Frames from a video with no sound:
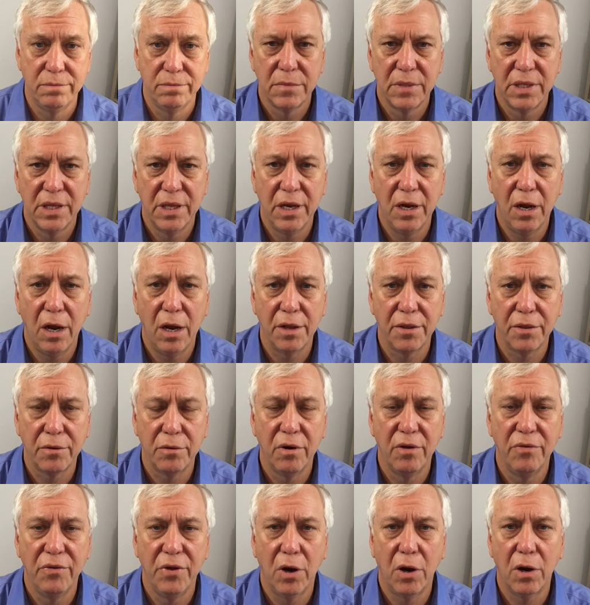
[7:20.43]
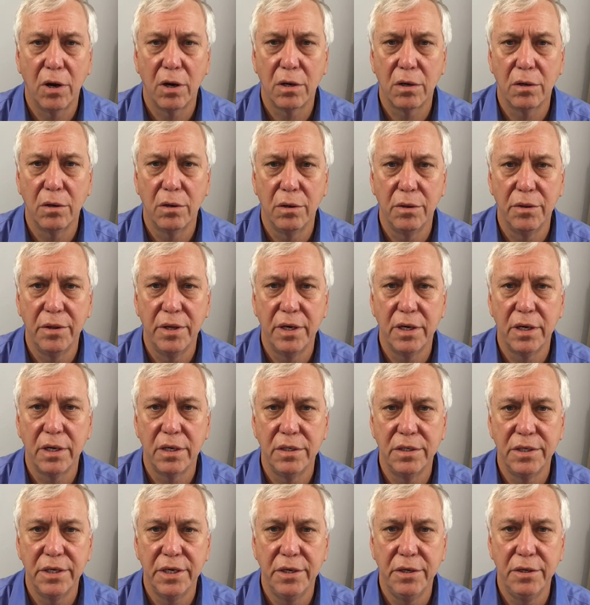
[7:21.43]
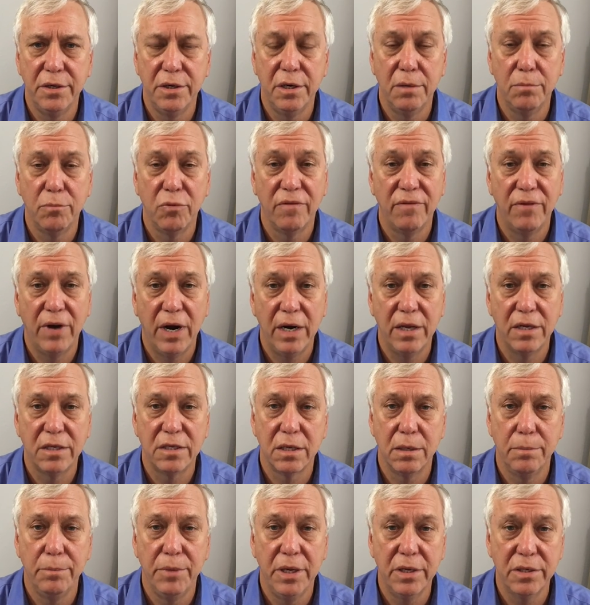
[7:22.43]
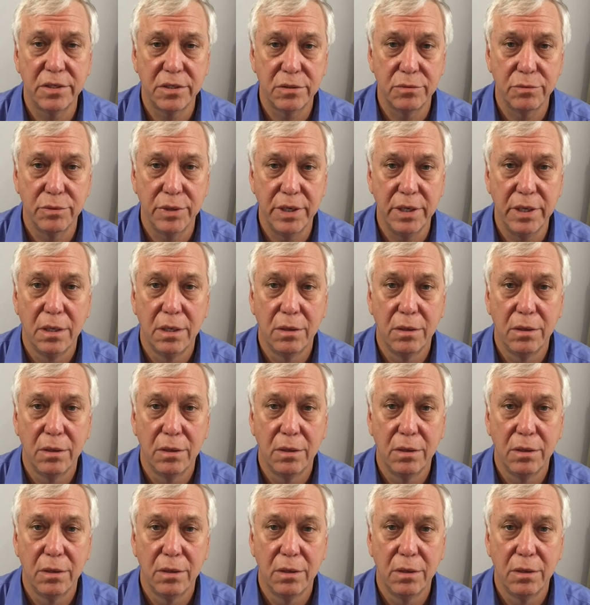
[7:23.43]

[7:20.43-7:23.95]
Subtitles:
The author of the article then continued and provided some history